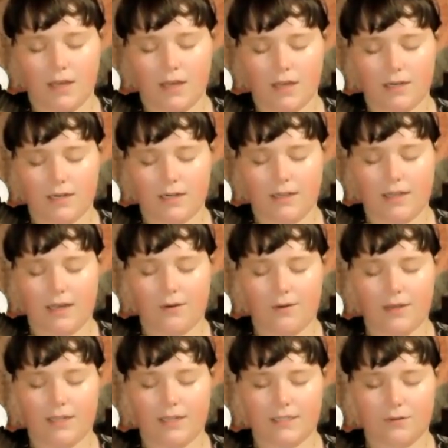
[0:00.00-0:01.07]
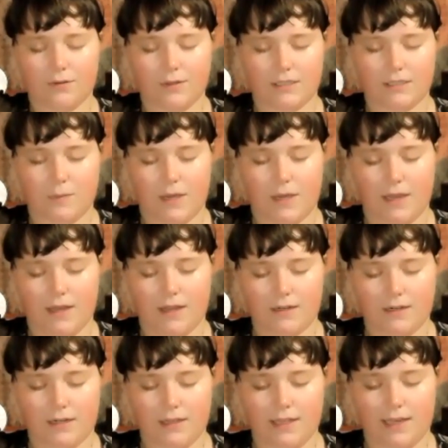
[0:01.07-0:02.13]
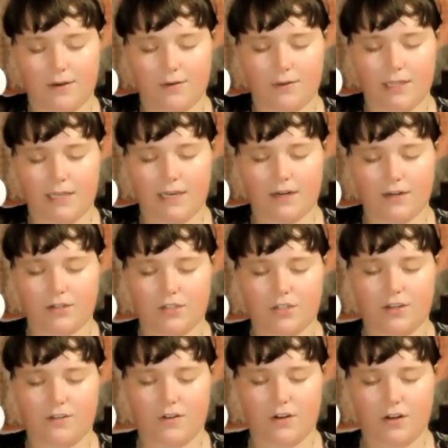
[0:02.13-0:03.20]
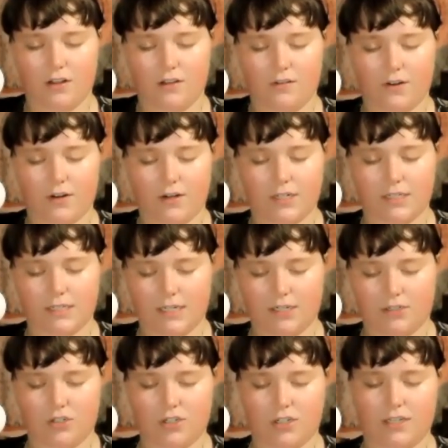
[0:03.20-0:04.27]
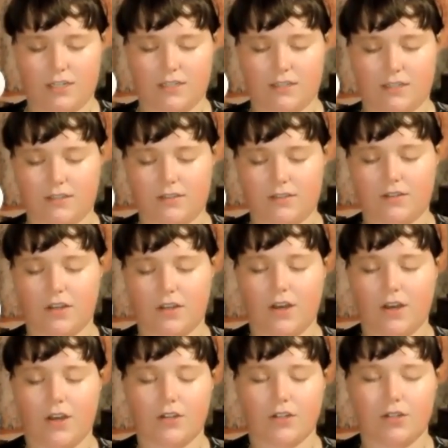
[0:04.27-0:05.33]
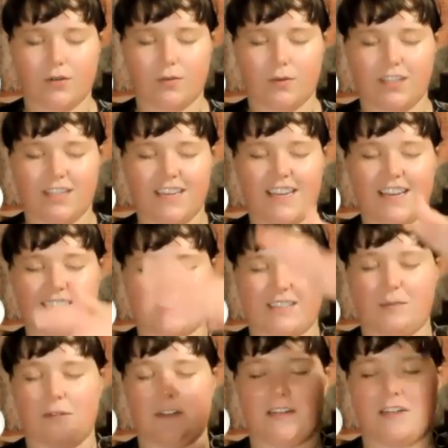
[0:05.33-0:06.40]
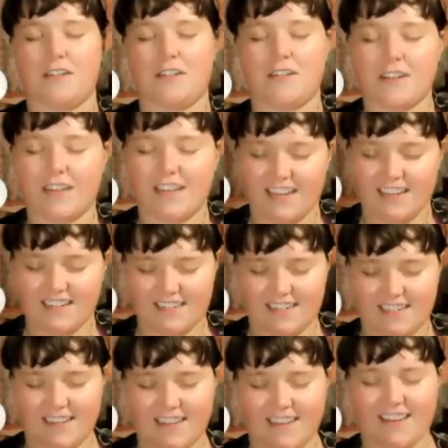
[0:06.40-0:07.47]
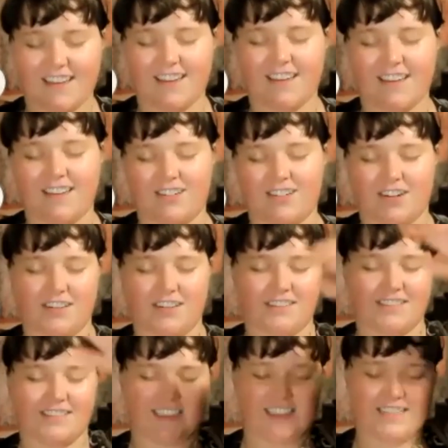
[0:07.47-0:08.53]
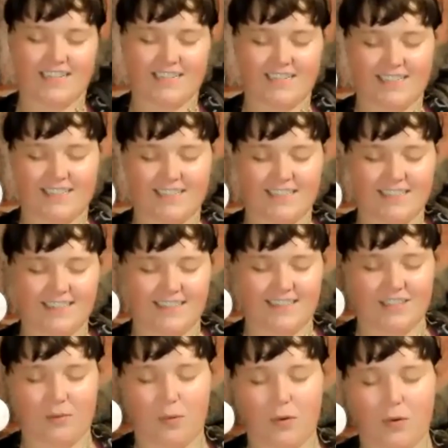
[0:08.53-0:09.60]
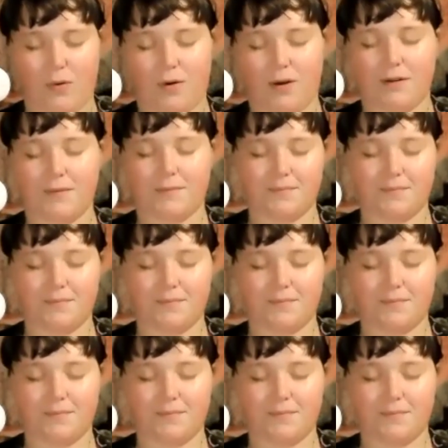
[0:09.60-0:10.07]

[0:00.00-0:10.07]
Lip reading: And allowing it to expand, and allowing the energy of all of our intentions to really exponentiate each other's intentions and support